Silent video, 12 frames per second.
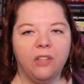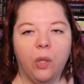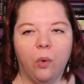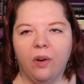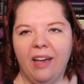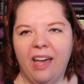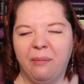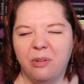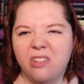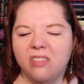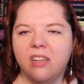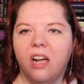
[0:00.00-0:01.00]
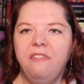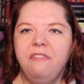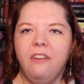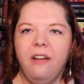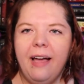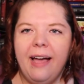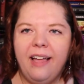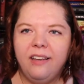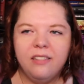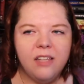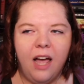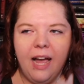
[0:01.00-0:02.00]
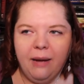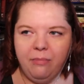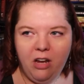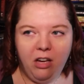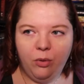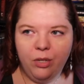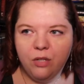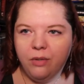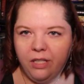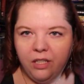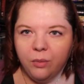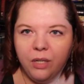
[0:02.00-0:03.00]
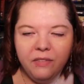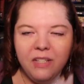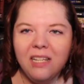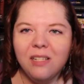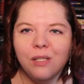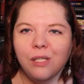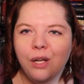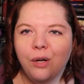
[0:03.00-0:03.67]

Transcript: of Laurel K. Hamilton stuff, and I'm not going to read either one of these.